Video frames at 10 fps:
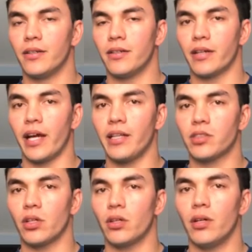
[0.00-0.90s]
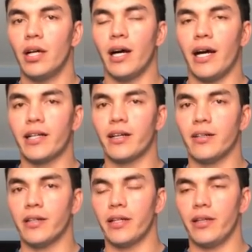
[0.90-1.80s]
Okay, so I
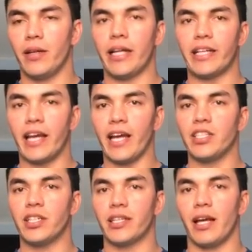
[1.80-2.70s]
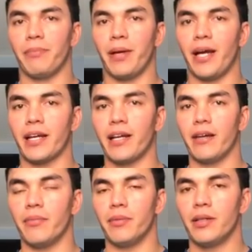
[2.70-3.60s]
call it engaging that back
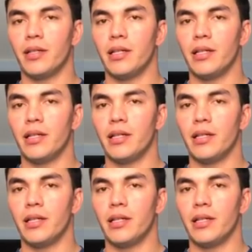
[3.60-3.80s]
hip.